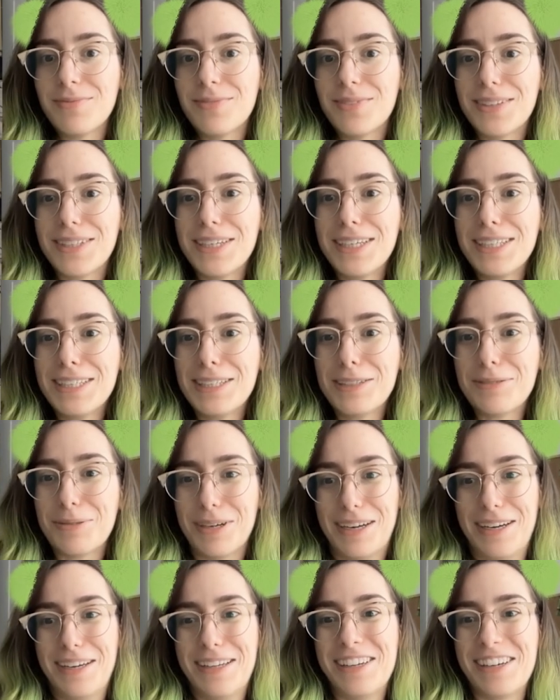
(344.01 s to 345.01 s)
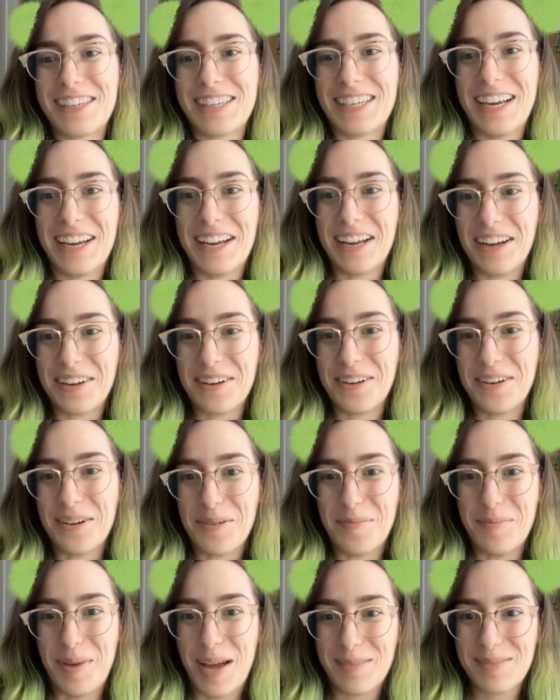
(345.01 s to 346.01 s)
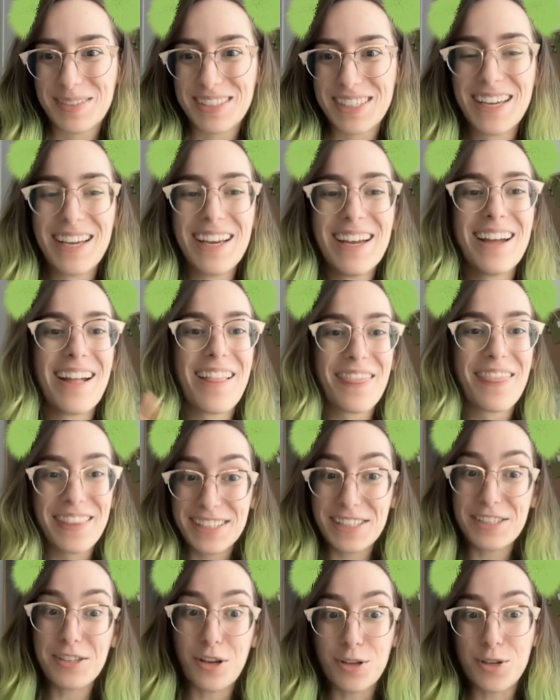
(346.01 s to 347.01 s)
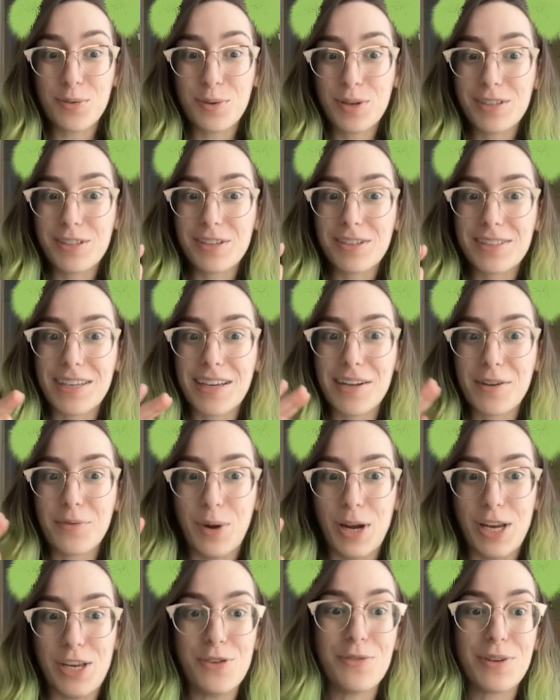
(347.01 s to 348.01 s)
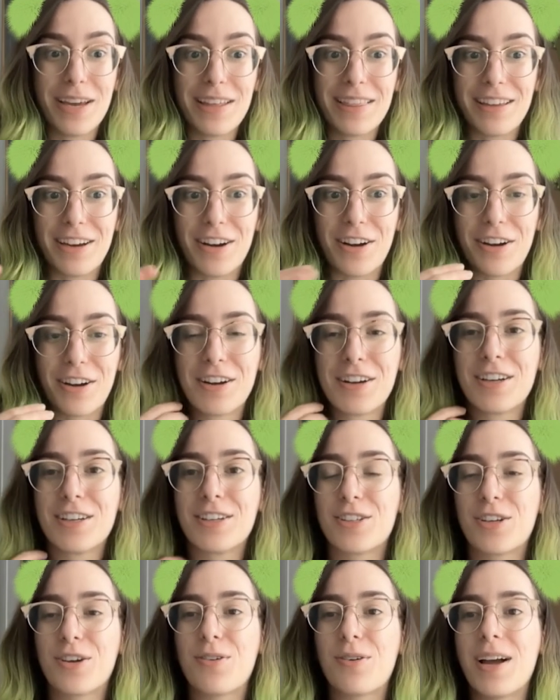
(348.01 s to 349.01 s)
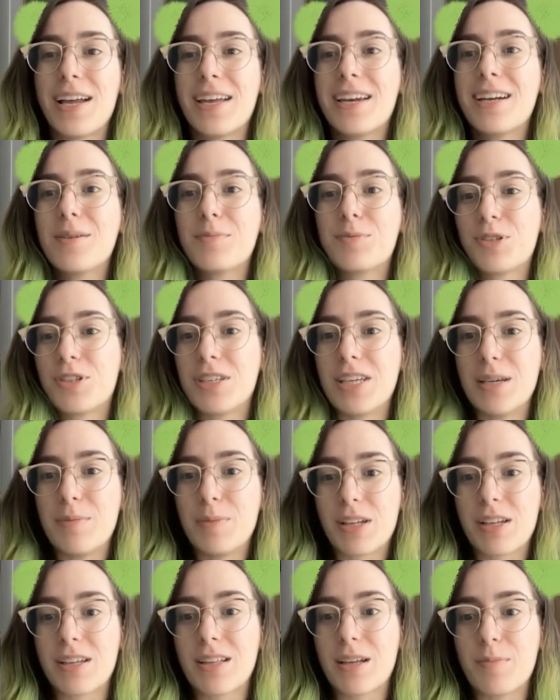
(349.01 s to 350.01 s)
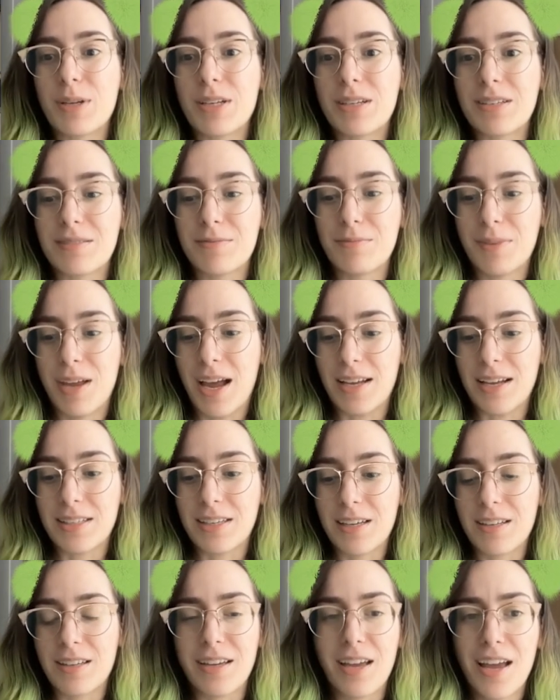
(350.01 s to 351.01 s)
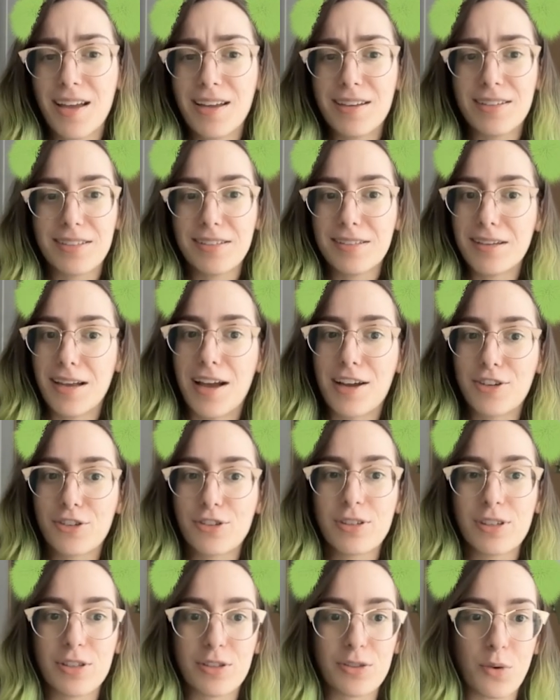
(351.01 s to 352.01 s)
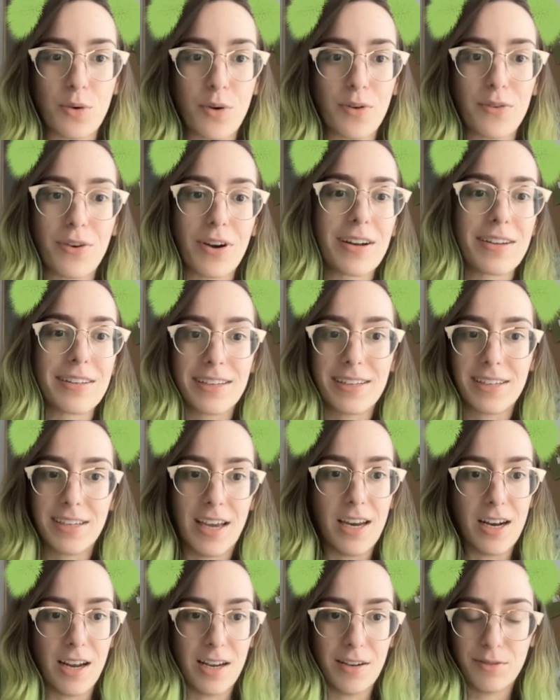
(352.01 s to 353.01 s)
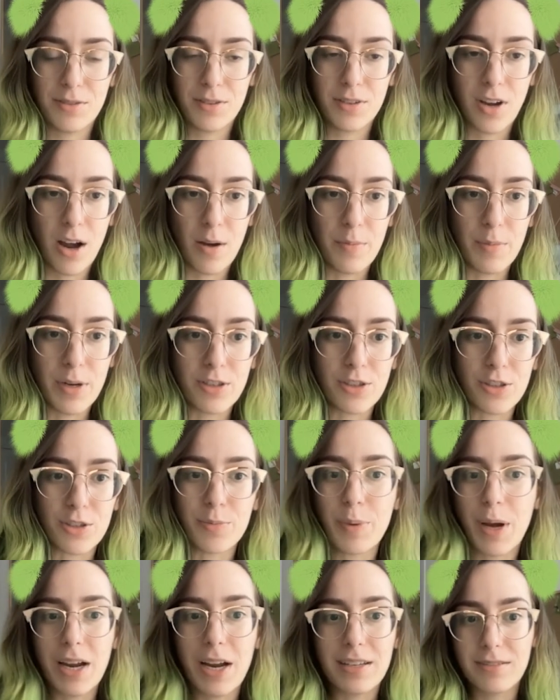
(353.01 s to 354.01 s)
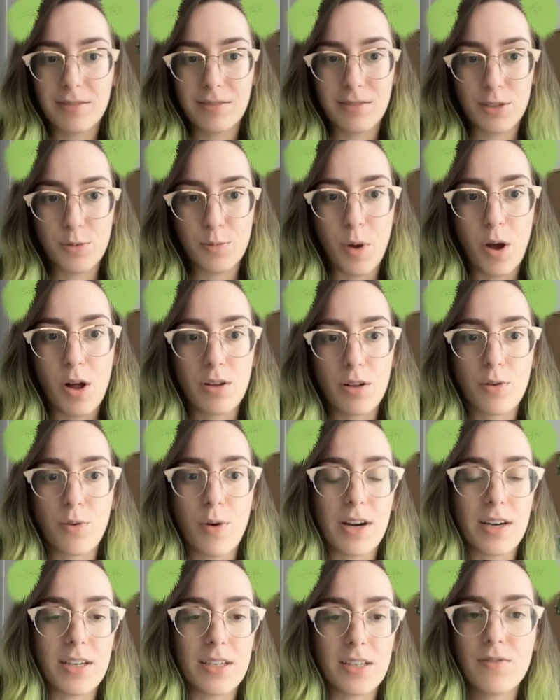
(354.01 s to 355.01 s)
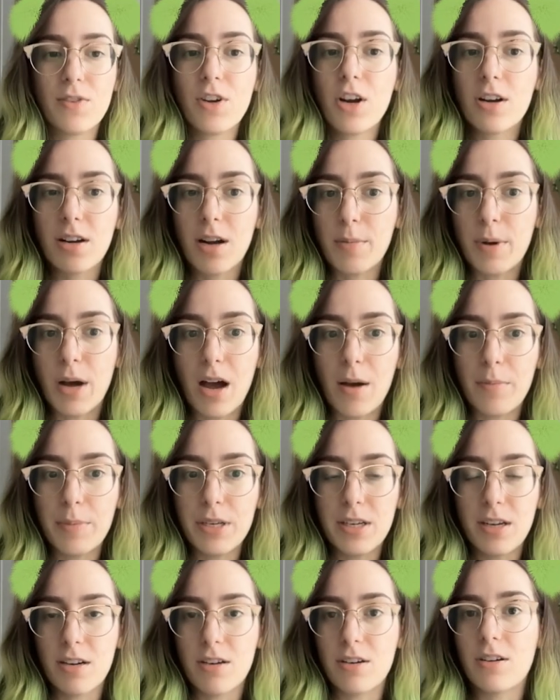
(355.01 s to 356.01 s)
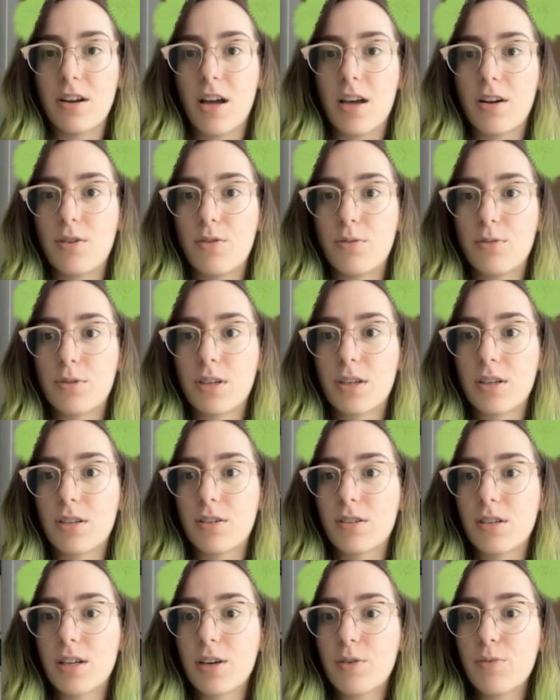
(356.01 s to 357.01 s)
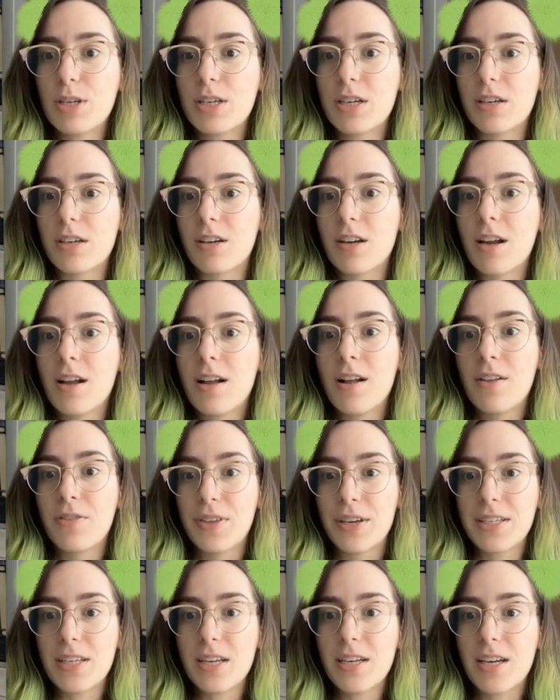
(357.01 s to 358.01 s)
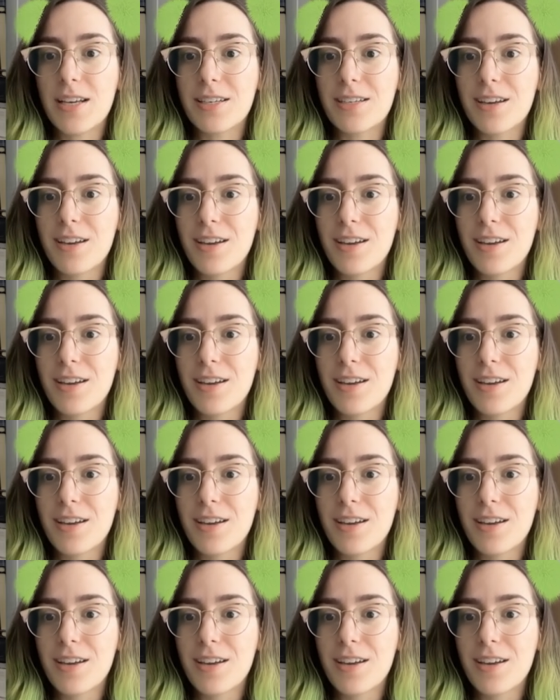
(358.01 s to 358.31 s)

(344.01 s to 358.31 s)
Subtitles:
This is what it looks like on Google Maps. This is also what it looks like when you get there. So I ended up just emailing them and asking like, hey, is this actually a storefront? Like, can I come and just buy small quantities of yarn? I'm a hobby knitter, not a wholesaler, like a retailer. They said yes.